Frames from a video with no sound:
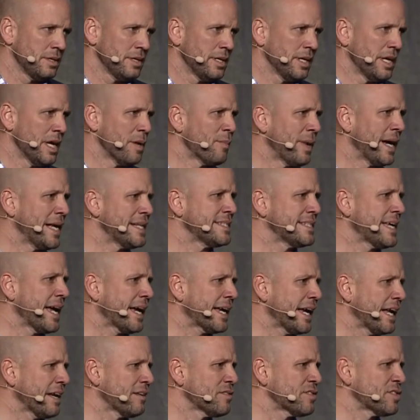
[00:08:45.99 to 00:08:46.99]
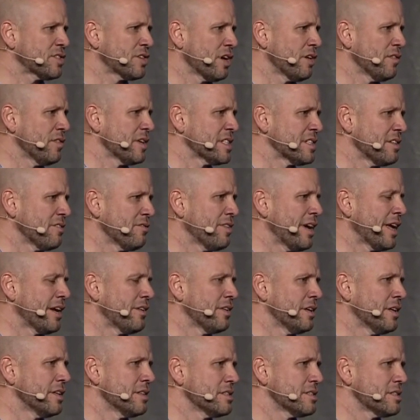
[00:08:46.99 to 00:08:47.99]
In my decade of service in
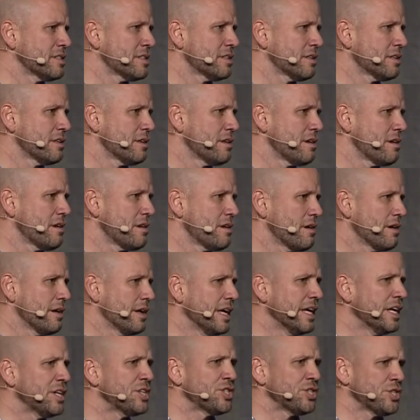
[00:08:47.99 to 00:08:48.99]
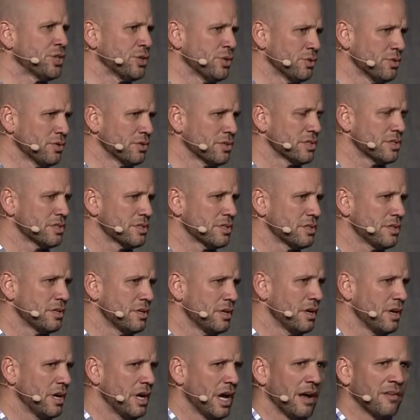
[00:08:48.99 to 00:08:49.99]
veterans' issues,
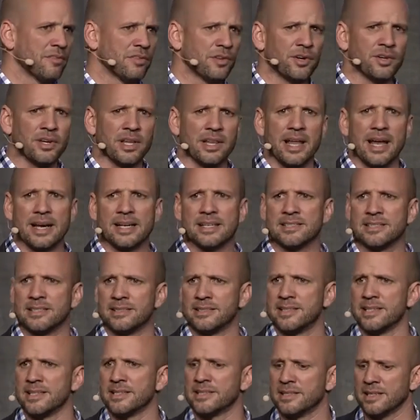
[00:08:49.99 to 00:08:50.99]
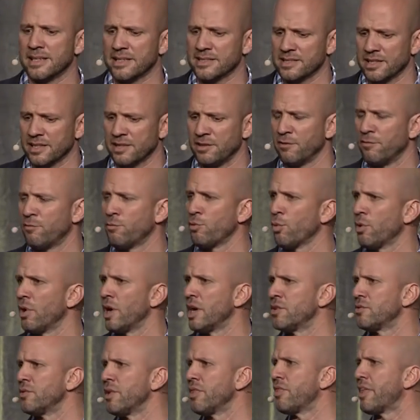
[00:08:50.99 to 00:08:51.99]
I've learned a lot of statistics, like the
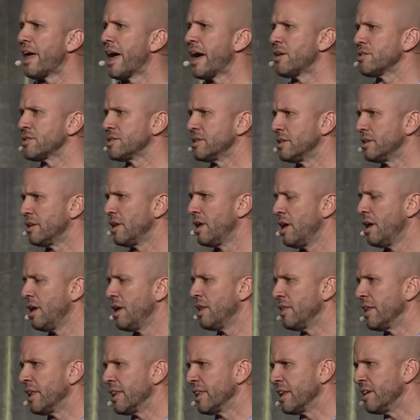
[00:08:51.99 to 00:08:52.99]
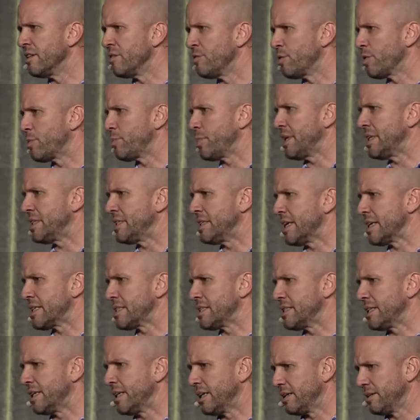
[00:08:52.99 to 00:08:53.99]
400,000 that live with
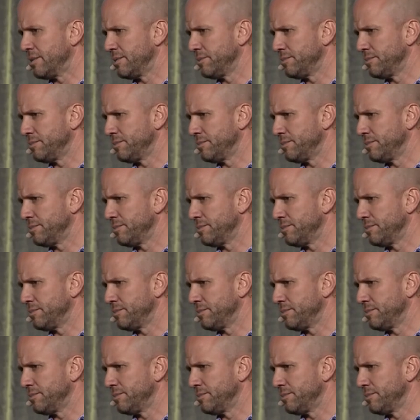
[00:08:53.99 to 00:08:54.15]
PTSD,